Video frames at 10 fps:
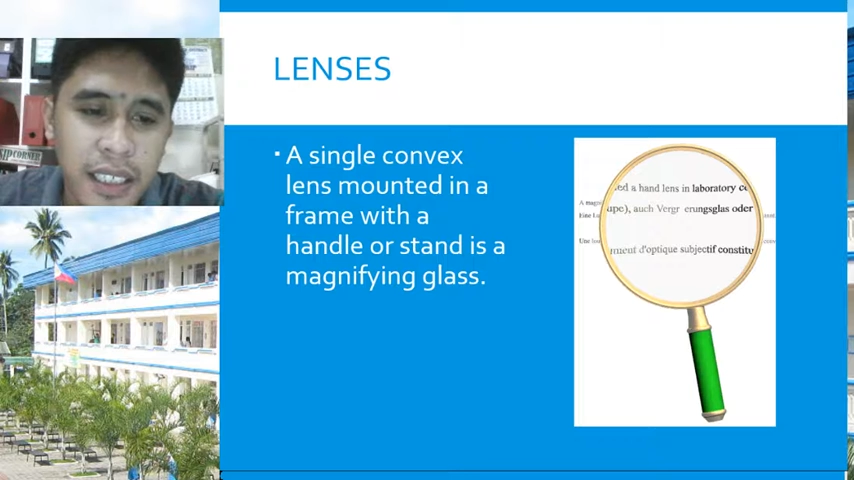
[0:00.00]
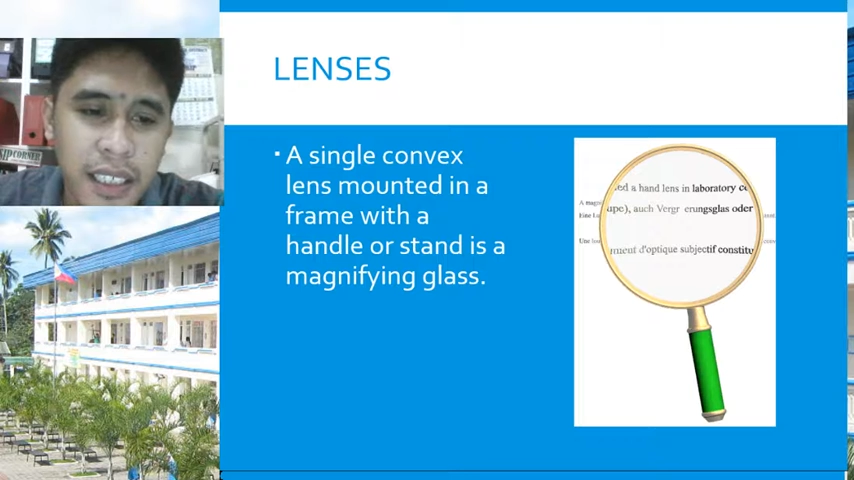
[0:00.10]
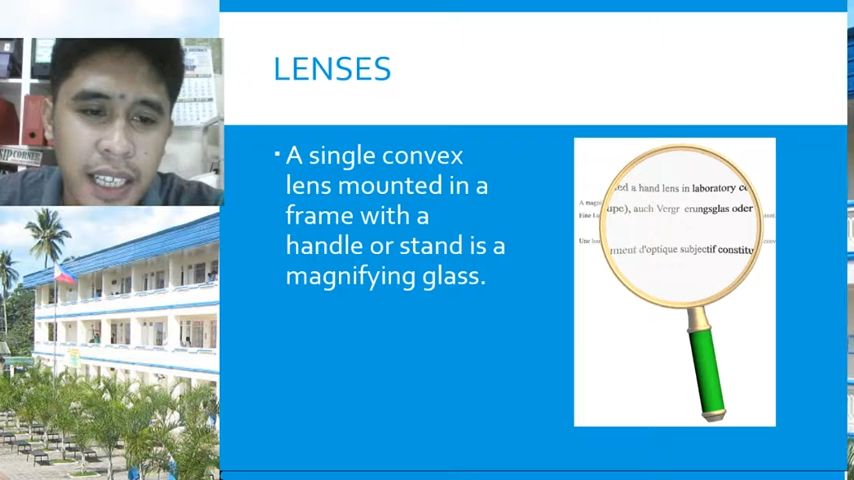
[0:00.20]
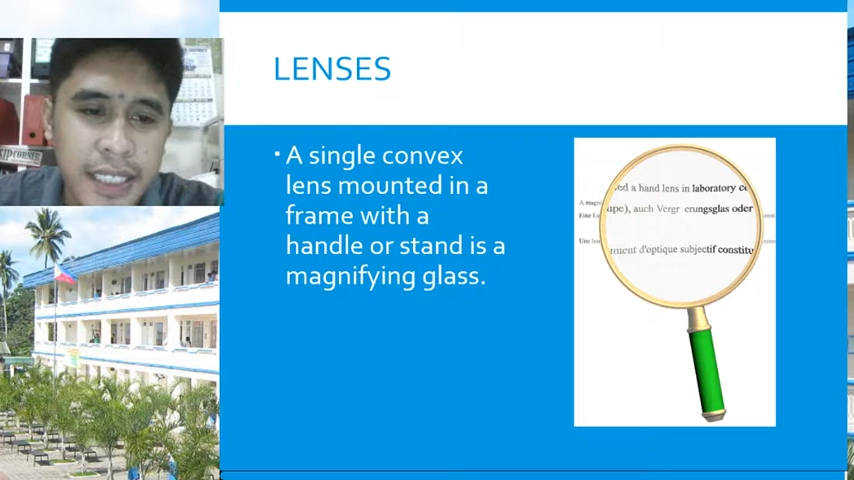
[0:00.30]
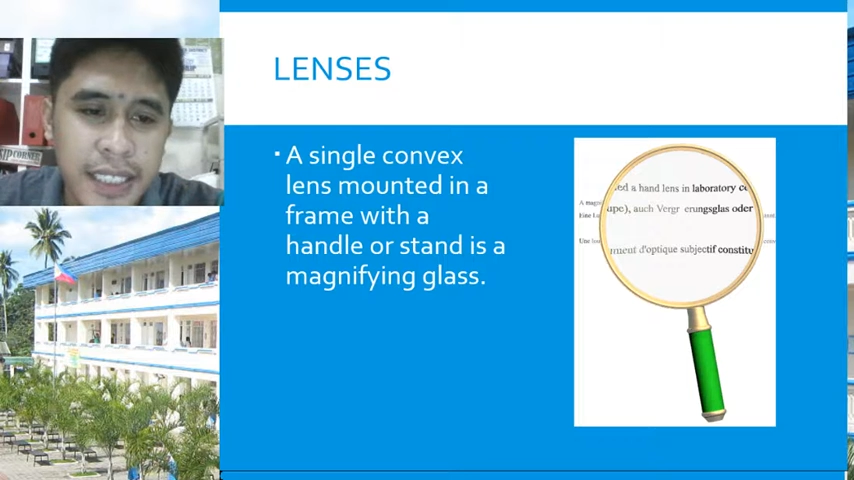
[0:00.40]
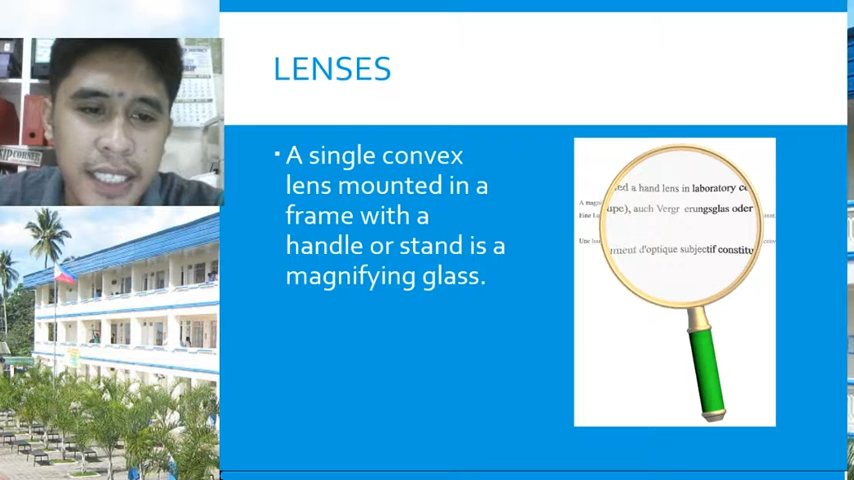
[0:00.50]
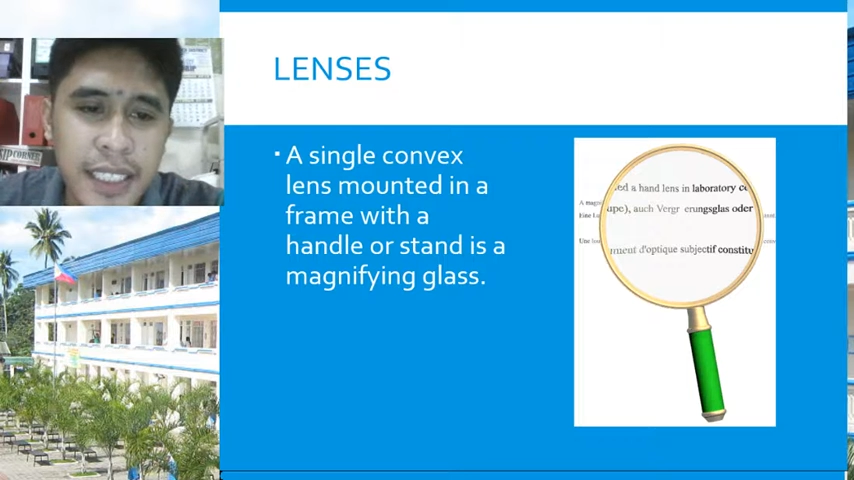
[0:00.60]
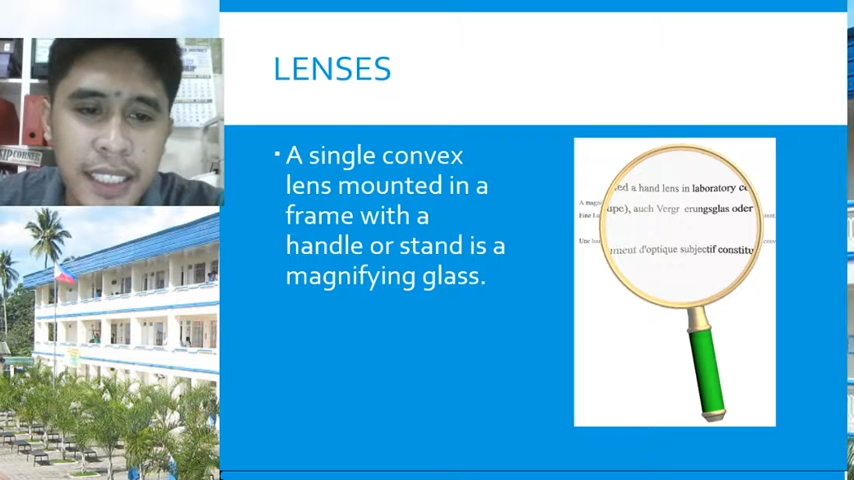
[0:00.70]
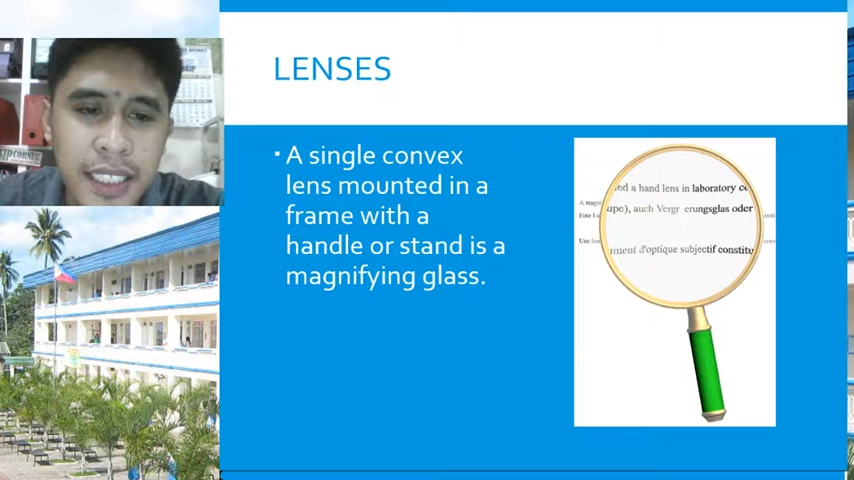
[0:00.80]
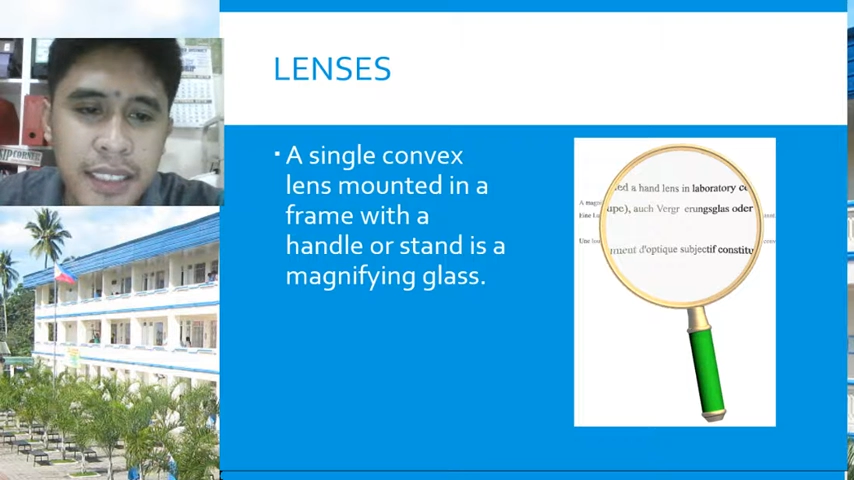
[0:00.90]
A
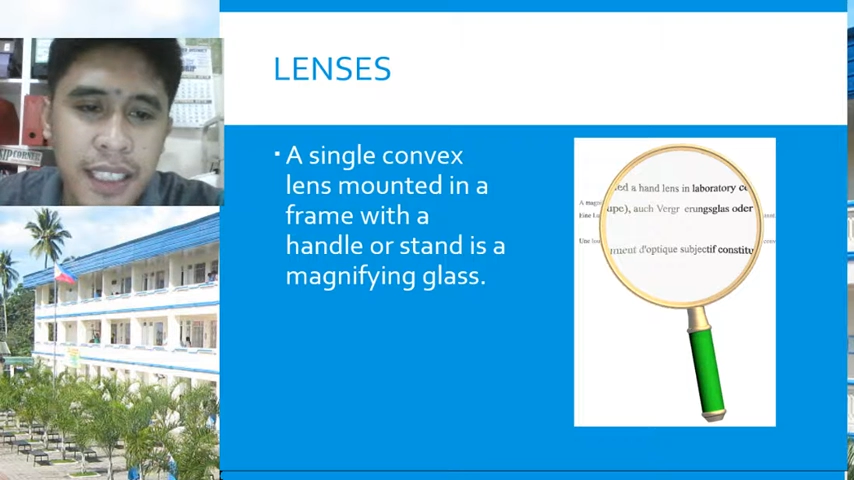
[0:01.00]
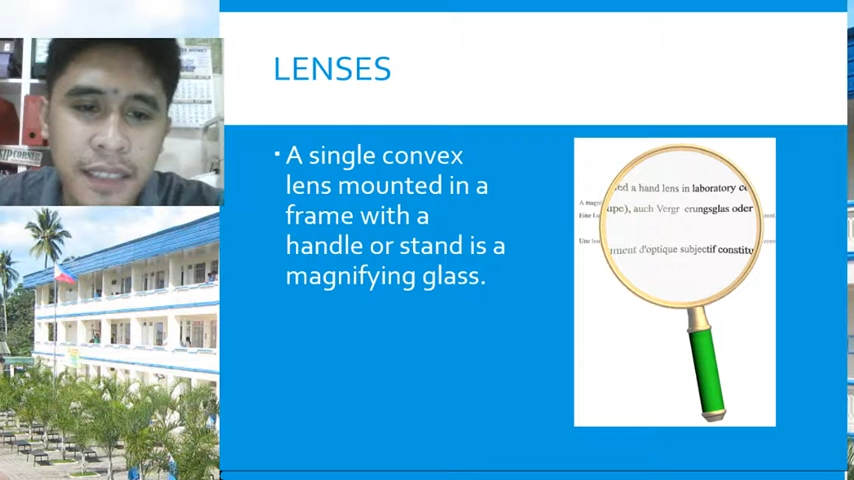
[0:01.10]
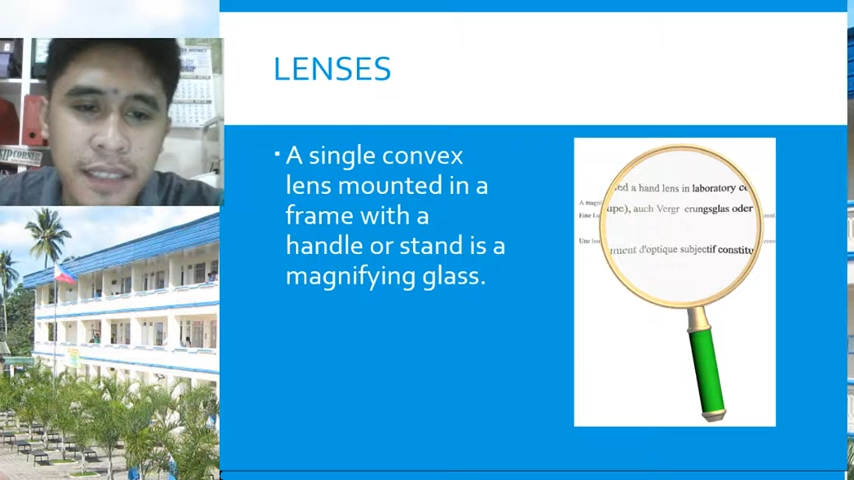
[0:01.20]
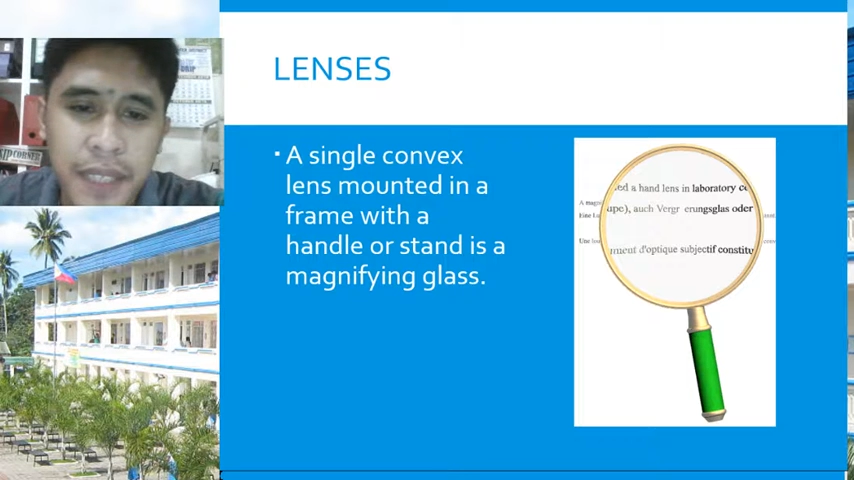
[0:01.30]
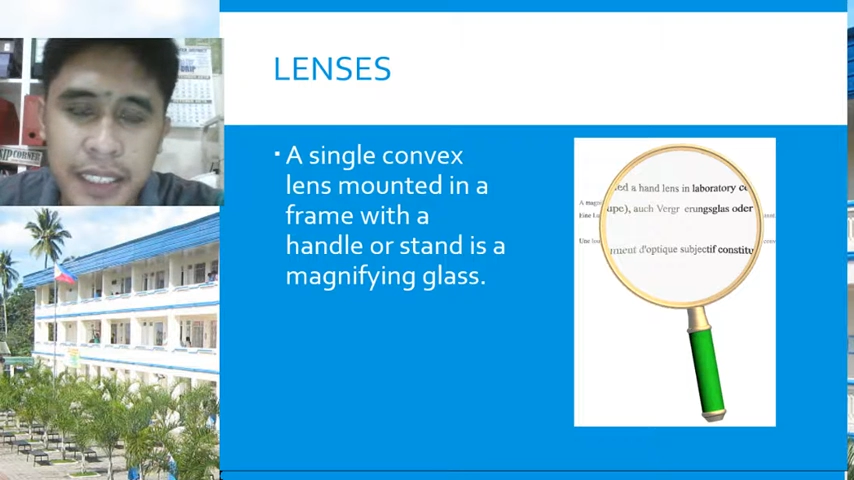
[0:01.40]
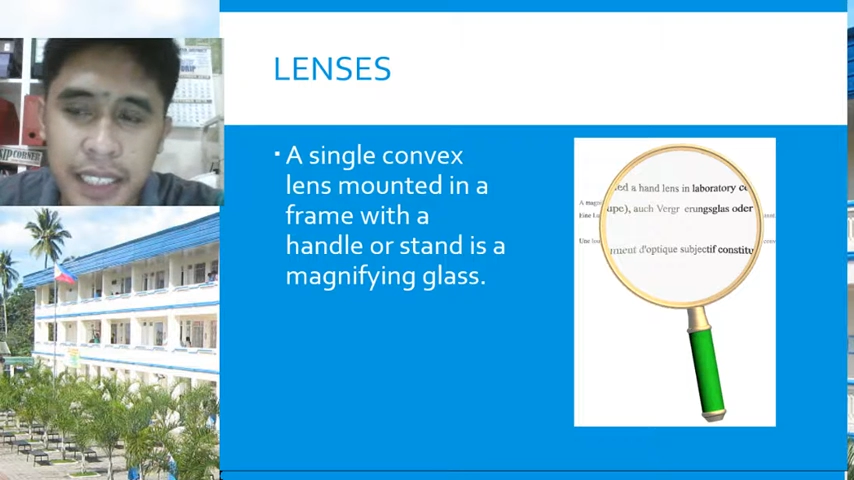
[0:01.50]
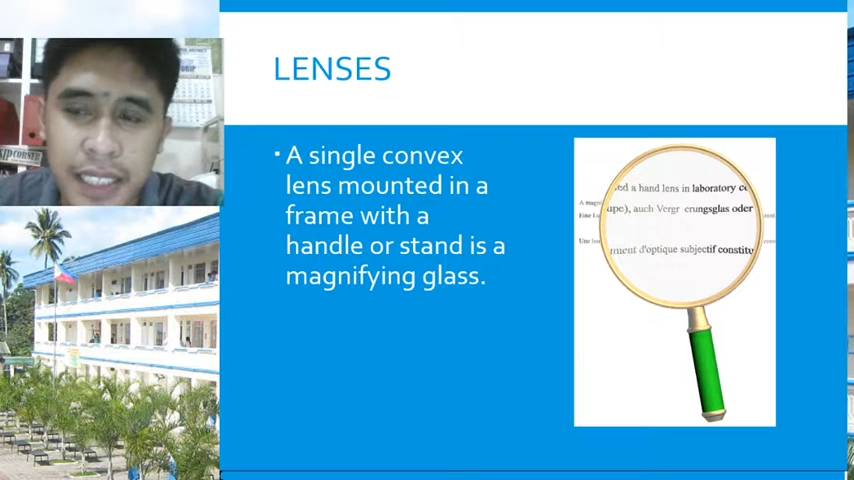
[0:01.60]
single convex